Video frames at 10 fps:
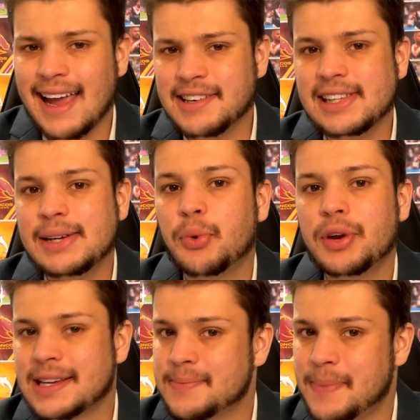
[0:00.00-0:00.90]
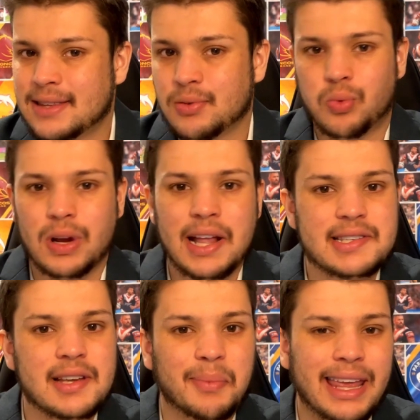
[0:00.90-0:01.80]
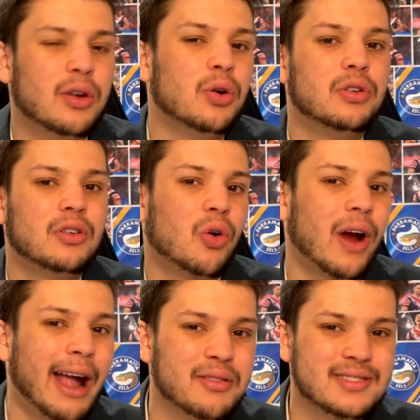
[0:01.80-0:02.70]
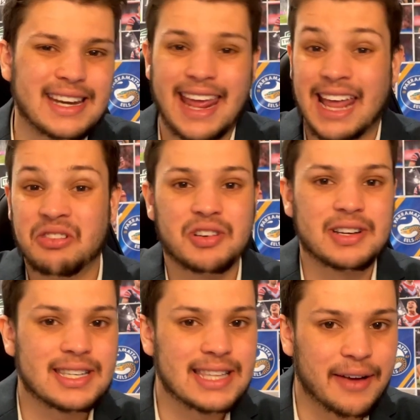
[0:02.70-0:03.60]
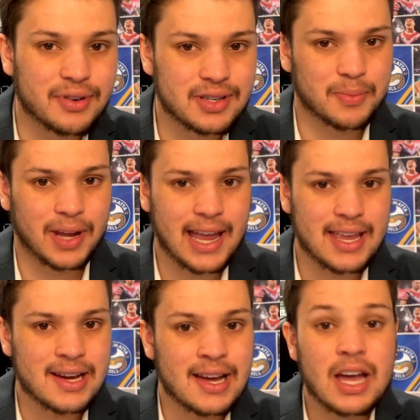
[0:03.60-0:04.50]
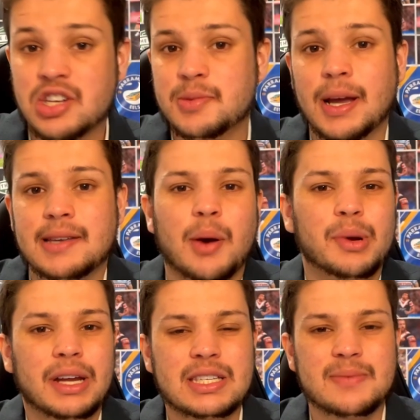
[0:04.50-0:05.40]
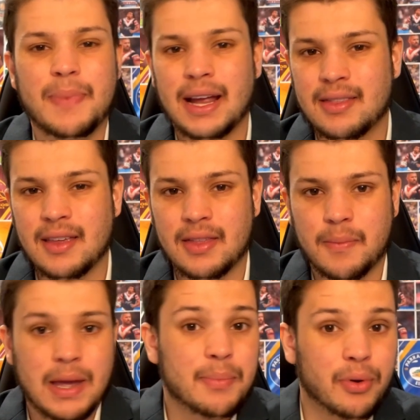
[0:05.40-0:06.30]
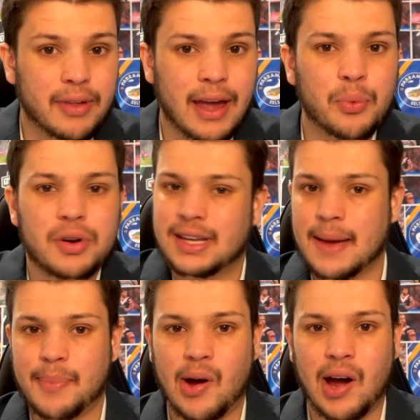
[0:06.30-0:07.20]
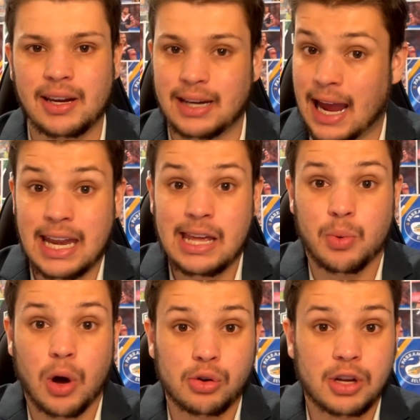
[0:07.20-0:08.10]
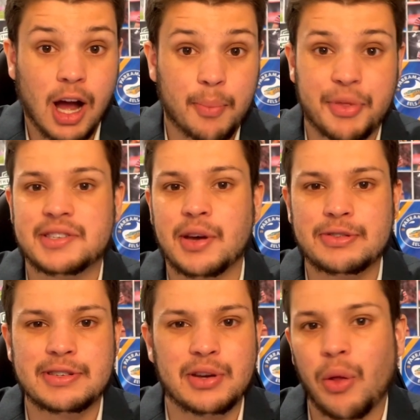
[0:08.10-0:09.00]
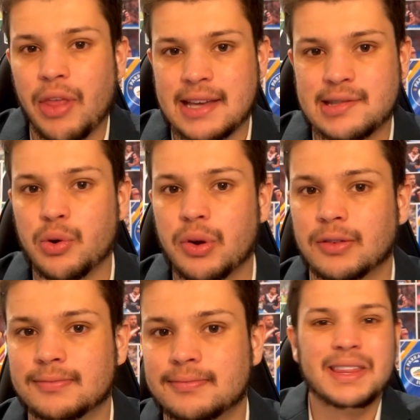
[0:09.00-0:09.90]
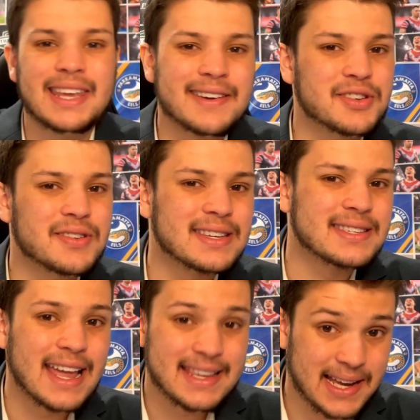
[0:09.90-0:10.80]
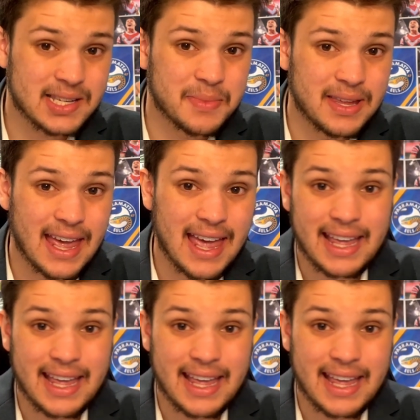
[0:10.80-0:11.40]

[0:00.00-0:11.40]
actually would expect reasonably good crowds and interest levels from Kenya, just because I would expect that the people there would get behind any World Cup that's hosted on their soil. But the issue that stands out to me there